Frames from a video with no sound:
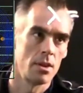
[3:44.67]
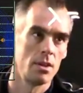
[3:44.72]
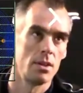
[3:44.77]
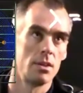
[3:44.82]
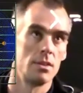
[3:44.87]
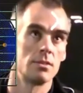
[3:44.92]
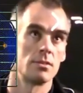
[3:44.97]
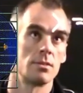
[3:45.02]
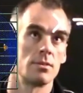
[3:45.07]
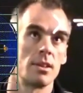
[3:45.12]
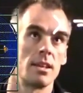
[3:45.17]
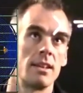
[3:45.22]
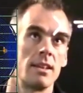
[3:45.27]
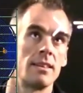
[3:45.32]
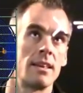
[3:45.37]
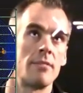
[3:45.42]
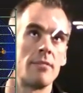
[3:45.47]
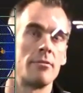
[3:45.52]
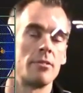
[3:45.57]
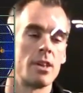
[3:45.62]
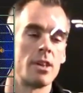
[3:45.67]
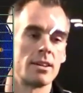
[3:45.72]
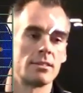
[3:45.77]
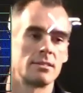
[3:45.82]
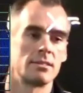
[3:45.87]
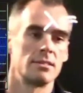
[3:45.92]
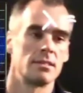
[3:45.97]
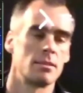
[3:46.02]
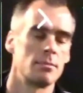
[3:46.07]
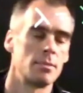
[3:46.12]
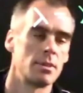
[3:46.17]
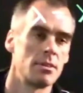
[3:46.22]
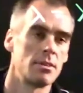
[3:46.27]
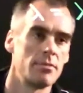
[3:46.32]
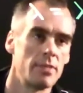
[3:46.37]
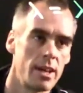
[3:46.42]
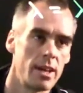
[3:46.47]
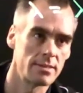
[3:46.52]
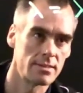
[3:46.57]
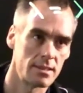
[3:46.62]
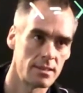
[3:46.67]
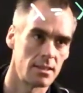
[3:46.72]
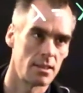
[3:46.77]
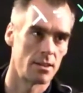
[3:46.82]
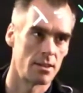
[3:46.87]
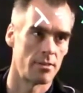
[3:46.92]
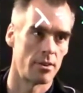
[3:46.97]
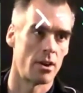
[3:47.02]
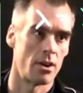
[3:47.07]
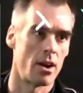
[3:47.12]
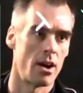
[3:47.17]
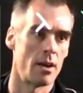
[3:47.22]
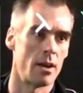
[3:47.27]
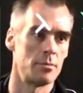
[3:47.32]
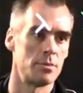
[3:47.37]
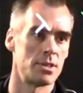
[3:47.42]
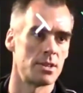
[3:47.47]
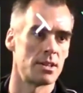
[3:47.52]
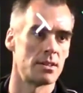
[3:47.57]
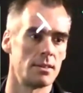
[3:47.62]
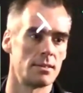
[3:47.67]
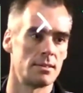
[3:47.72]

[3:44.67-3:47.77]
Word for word: So that and that velocity is going to be the velocity of our objects.